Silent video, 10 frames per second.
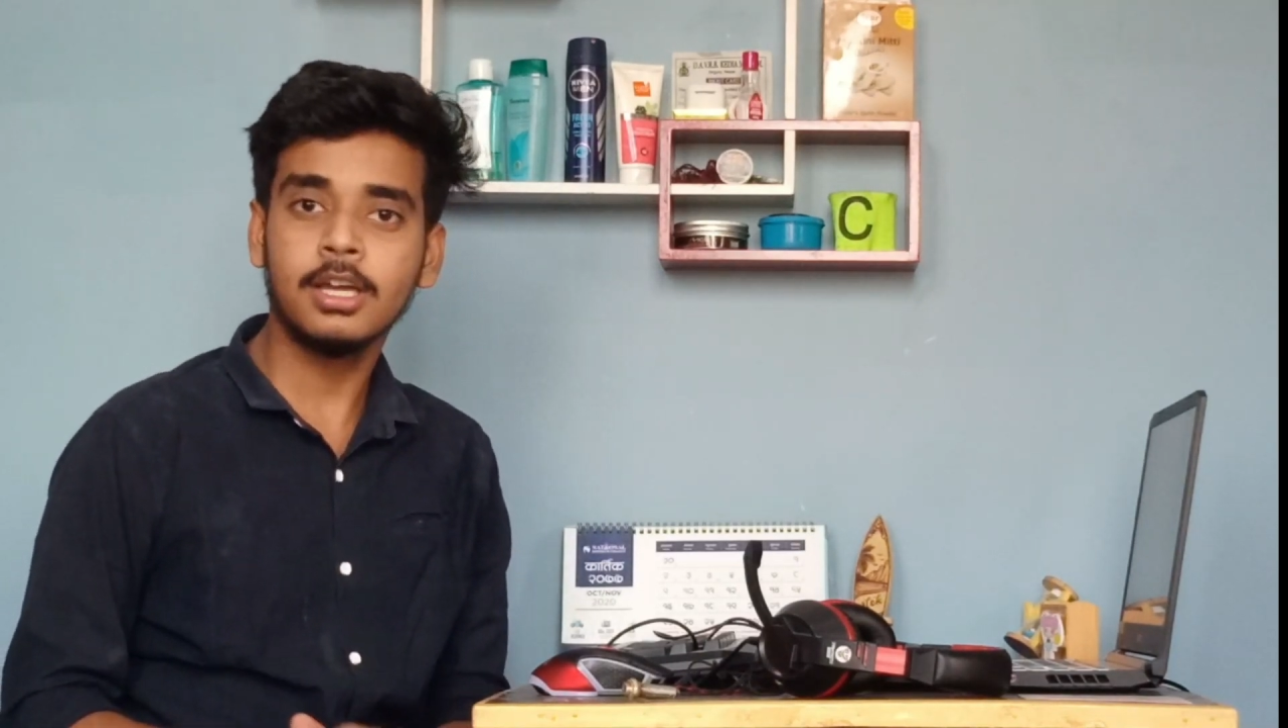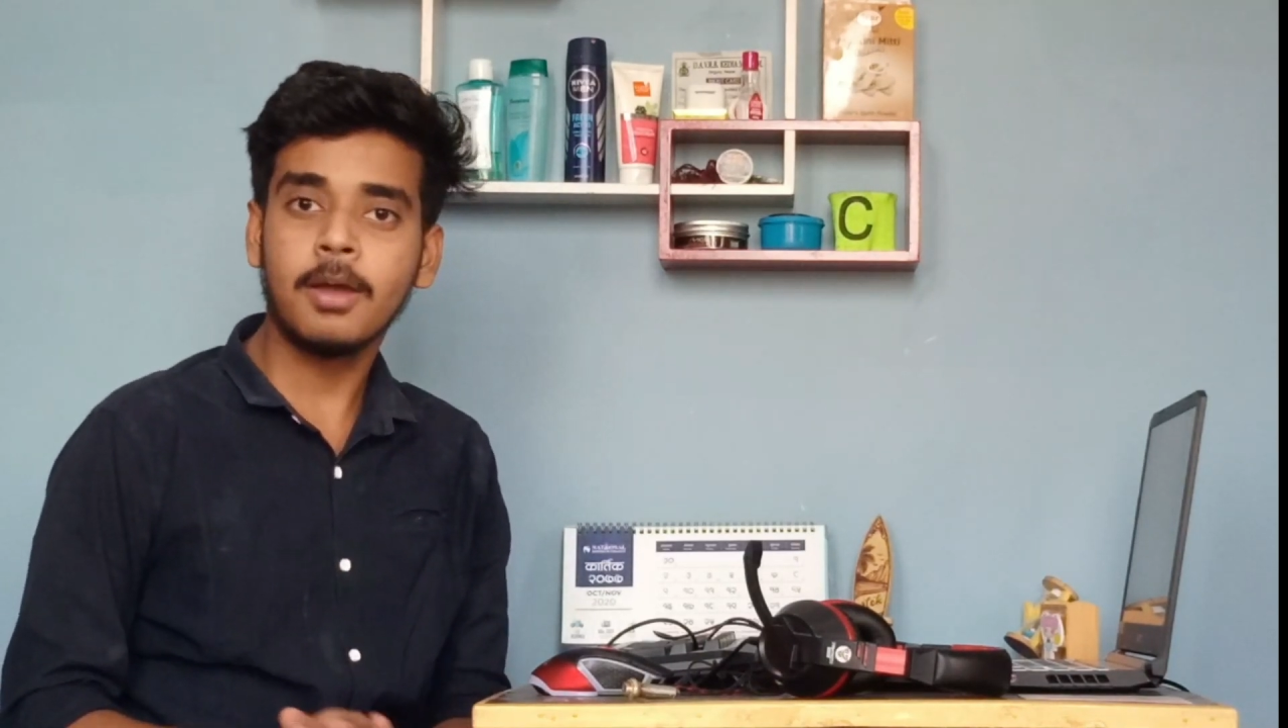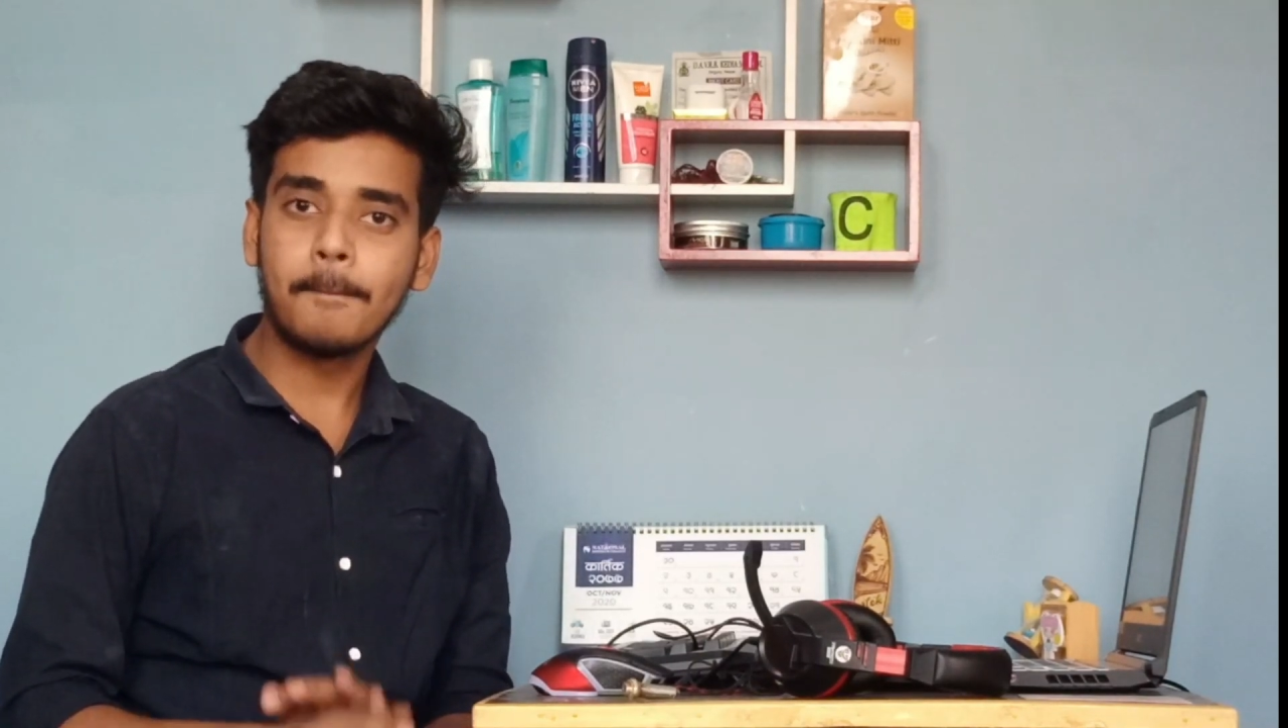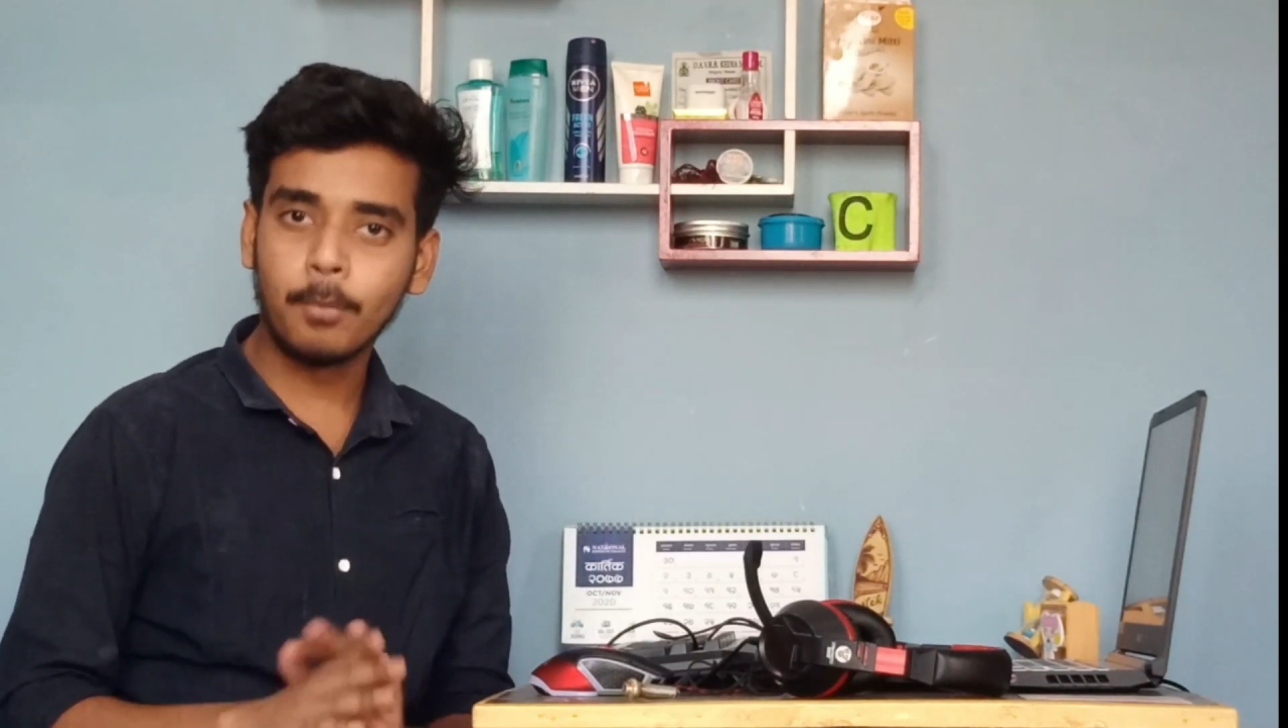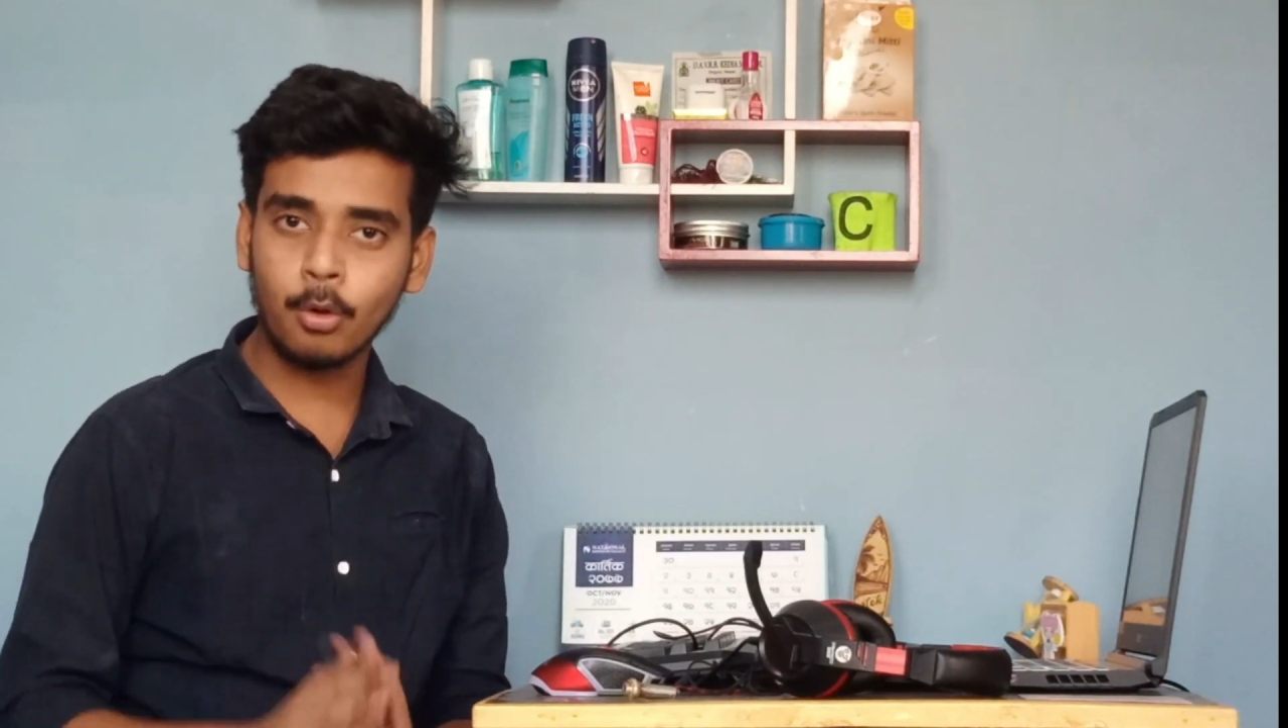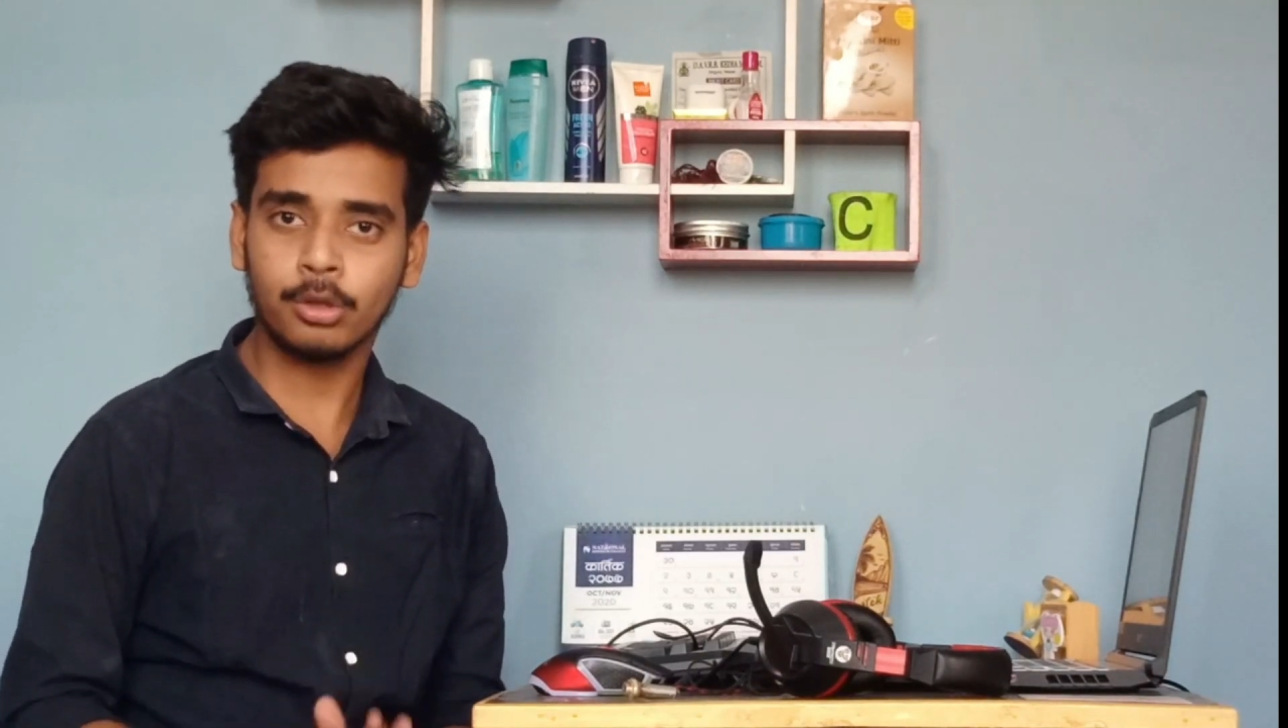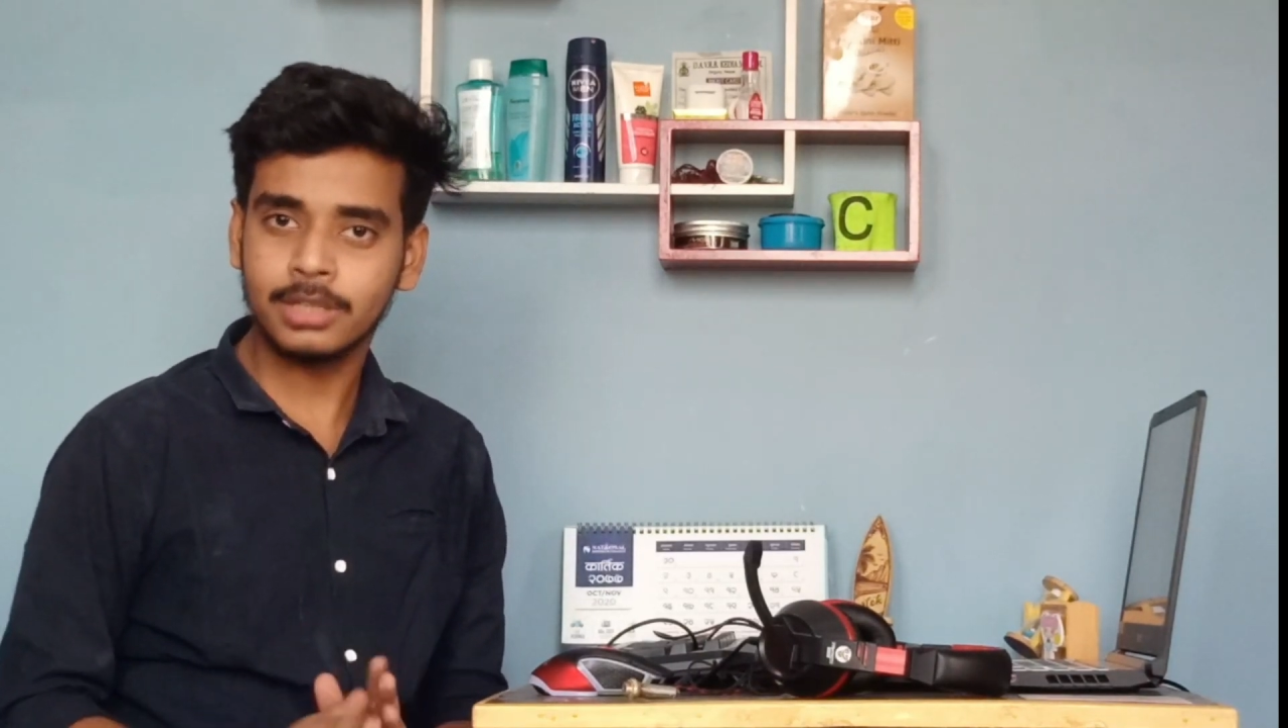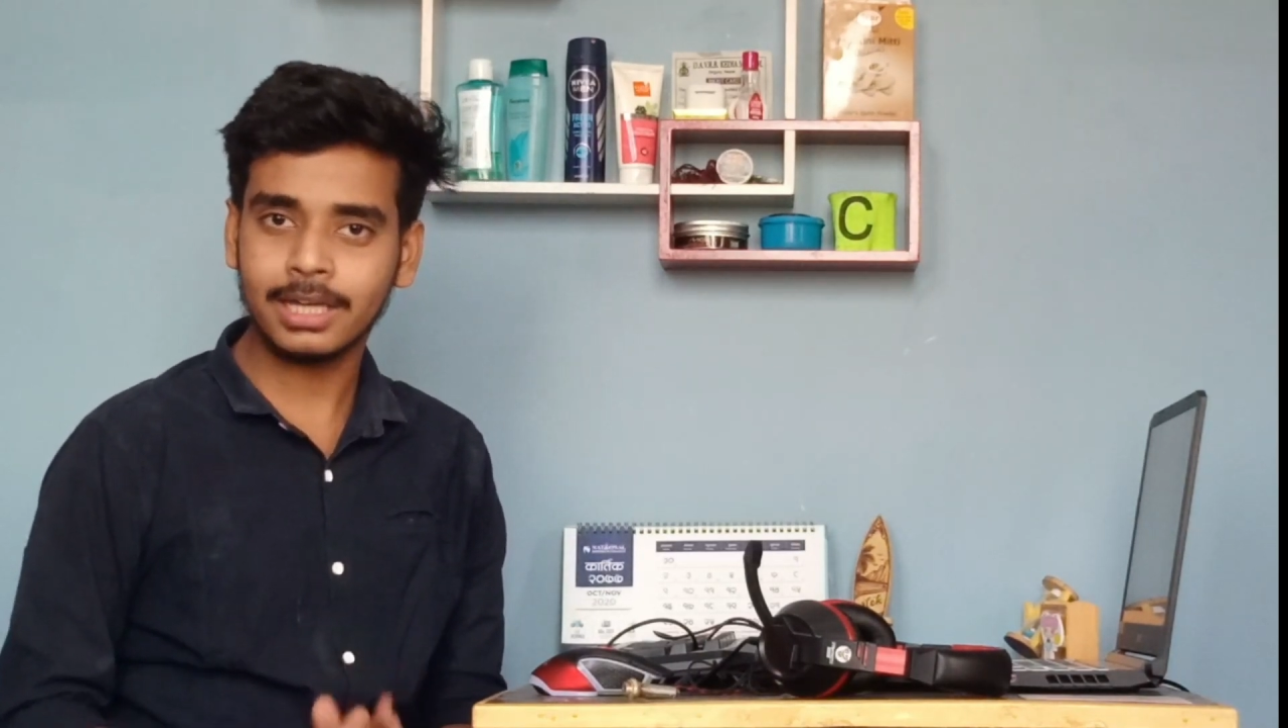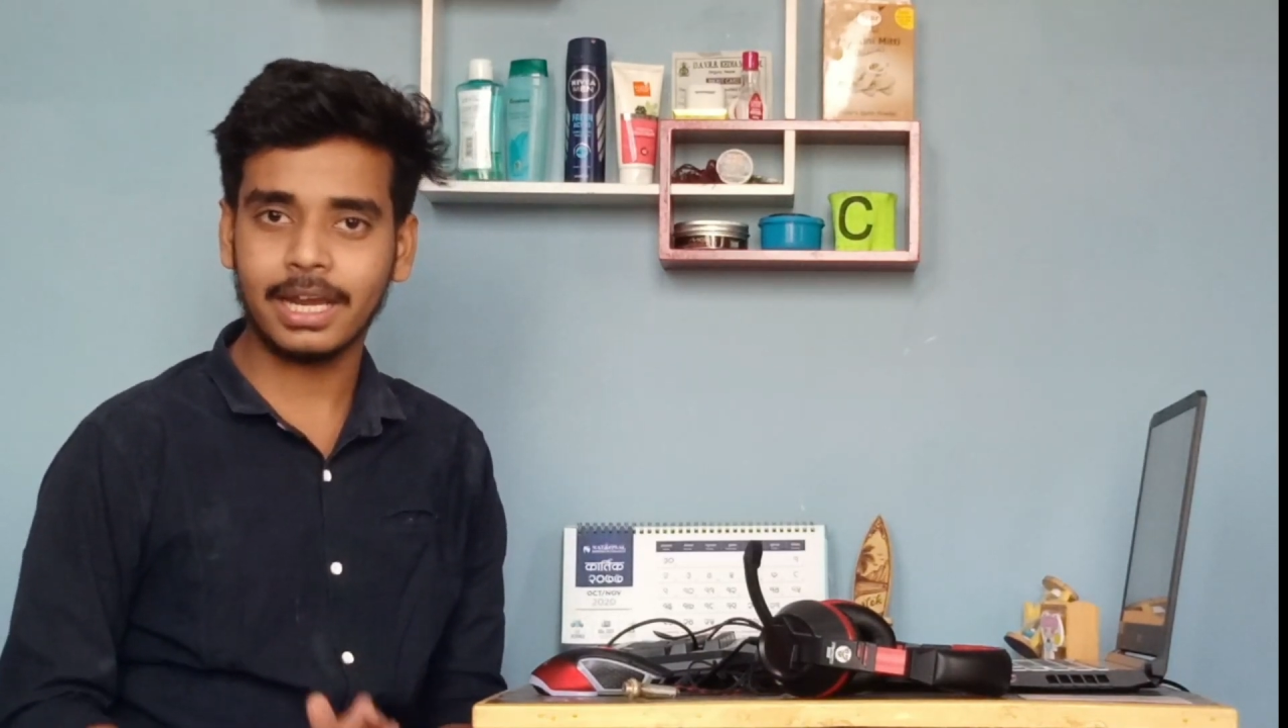more than